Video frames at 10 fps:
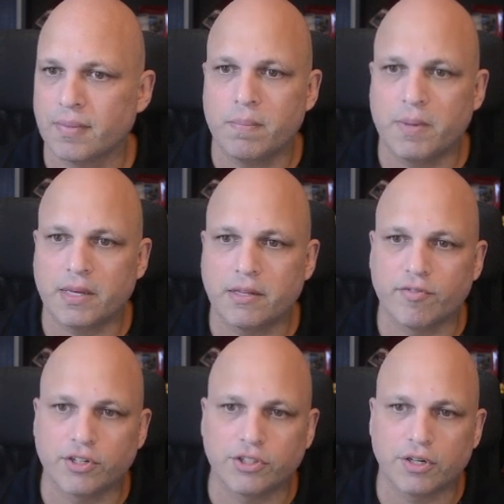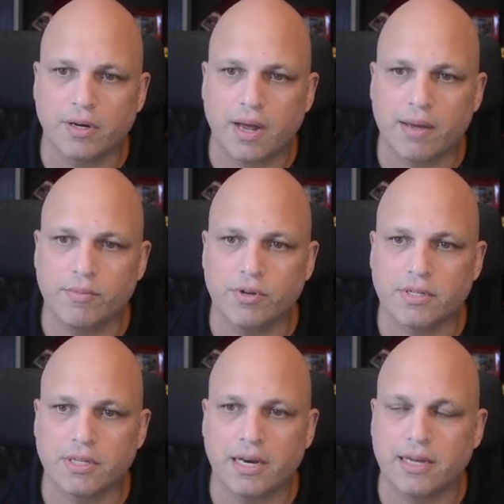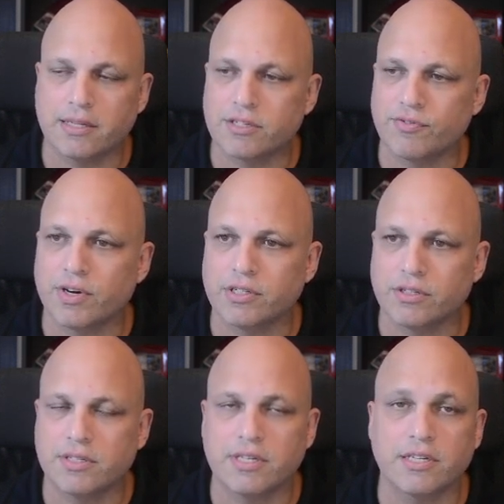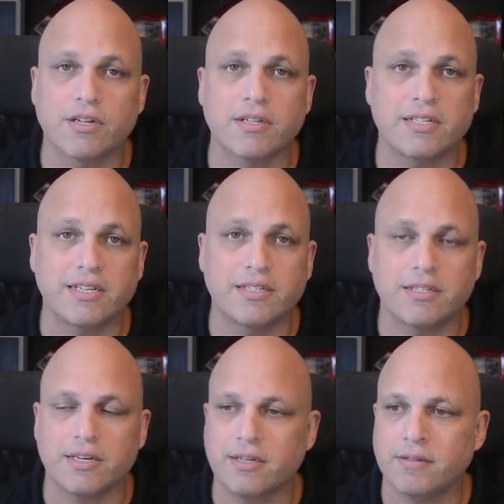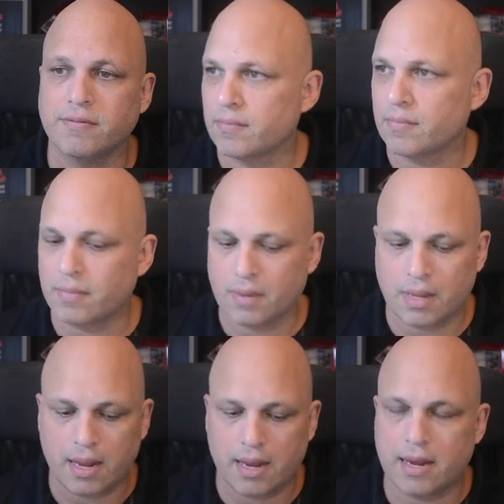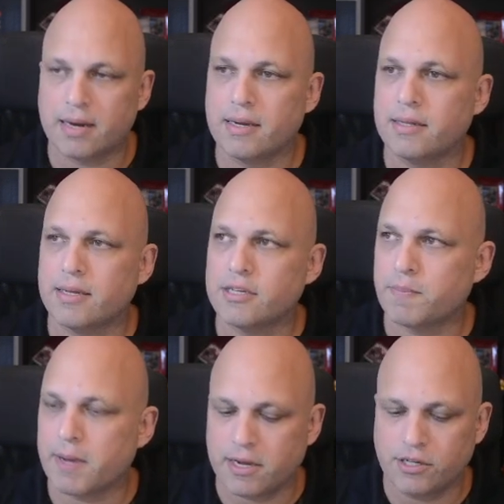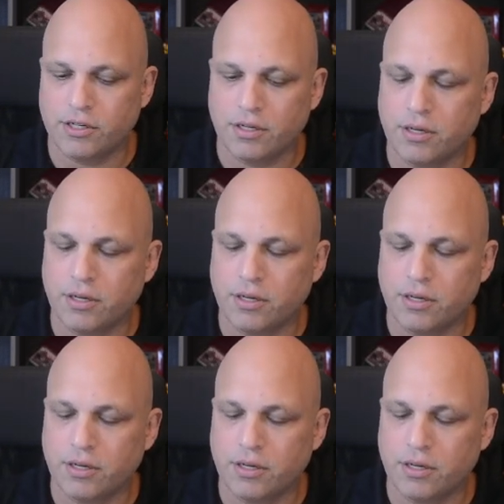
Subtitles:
Pick the version. I'm using the latest version, 6.16. And in this page,